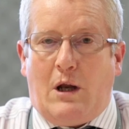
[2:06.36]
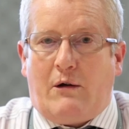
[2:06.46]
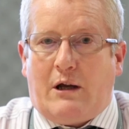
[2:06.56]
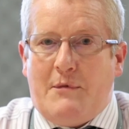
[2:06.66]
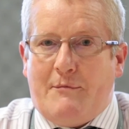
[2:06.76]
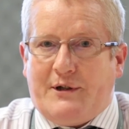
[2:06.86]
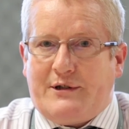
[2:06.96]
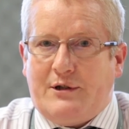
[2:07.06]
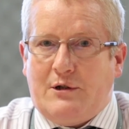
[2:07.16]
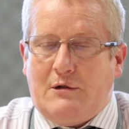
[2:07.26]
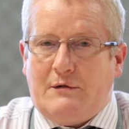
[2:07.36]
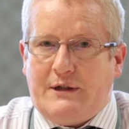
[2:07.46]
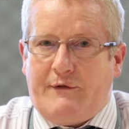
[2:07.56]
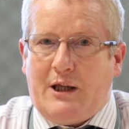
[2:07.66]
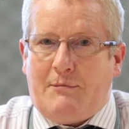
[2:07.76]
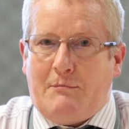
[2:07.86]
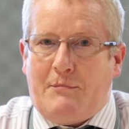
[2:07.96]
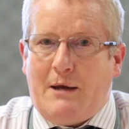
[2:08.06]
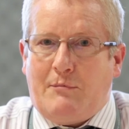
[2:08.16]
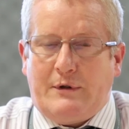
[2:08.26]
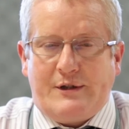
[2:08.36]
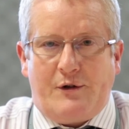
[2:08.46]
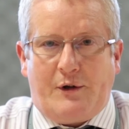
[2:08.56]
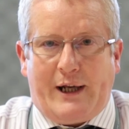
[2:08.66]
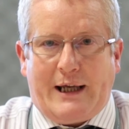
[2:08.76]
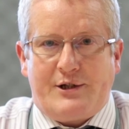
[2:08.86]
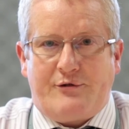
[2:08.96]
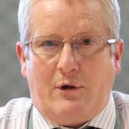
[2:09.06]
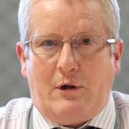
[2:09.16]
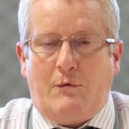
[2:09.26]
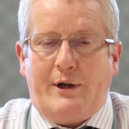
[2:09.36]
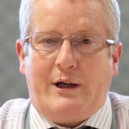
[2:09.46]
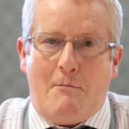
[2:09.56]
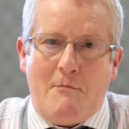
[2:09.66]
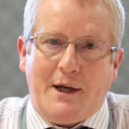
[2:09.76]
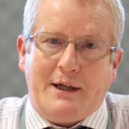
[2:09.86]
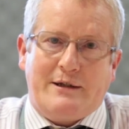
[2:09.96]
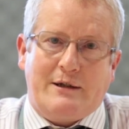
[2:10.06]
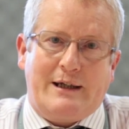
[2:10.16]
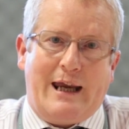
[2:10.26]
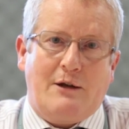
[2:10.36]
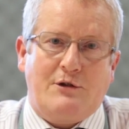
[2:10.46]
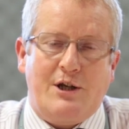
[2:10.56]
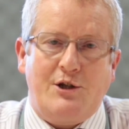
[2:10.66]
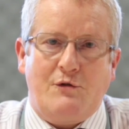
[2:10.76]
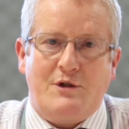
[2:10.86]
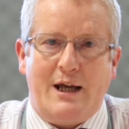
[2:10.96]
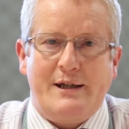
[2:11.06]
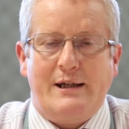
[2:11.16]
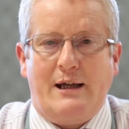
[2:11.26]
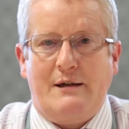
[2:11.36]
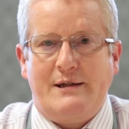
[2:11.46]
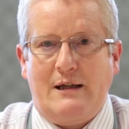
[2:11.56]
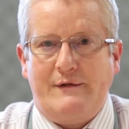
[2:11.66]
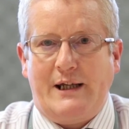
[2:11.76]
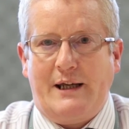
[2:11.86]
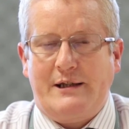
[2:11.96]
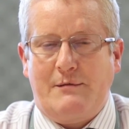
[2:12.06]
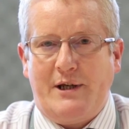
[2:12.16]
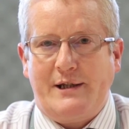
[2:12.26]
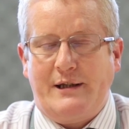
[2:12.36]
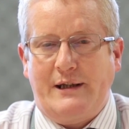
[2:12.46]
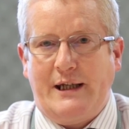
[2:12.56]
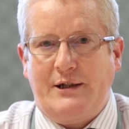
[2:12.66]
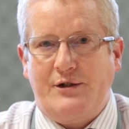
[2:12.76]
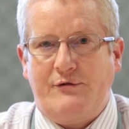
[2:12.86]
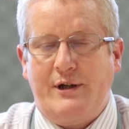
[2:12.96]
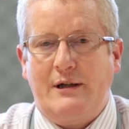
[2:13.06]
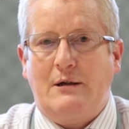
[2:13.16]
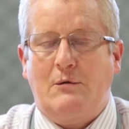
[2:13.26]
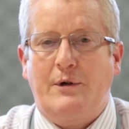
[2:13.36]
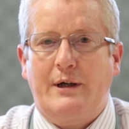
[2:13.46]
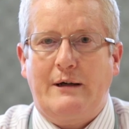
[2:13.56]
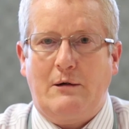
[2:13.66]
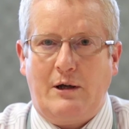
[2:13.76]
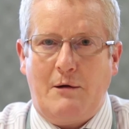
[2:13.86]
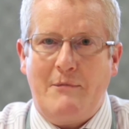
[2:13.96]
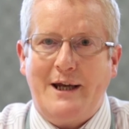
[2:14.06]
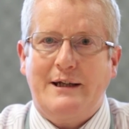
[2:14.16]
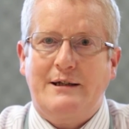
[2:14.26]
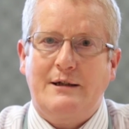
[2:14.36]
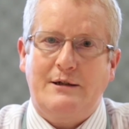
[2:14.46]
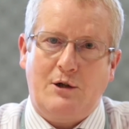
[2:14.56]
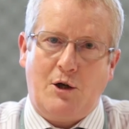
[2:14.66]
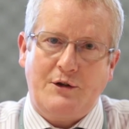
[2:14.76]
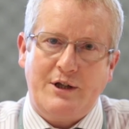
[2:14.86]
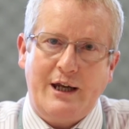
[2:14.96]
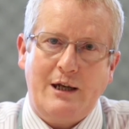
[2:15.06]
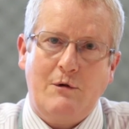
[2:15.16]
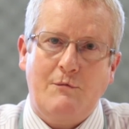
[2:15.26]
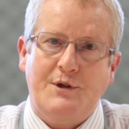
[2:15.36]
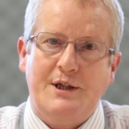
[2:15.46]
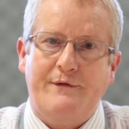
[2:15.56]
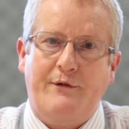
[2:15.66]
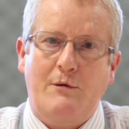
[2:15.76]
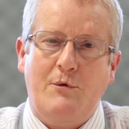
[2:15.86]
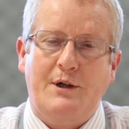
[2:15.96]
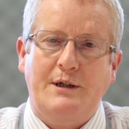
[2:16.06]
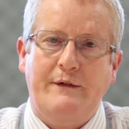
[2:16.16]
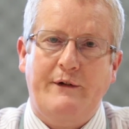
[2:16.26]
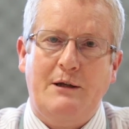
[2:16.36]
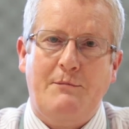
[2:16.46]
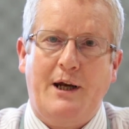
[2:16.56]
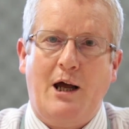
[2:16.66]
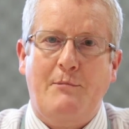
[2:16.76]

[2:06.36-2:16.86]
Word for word: Well, our commitment to developing people is only going to get stronger. We're committed to continue testing ourselves against the best in the industry. We're committed to, to continuing with this framework and developing our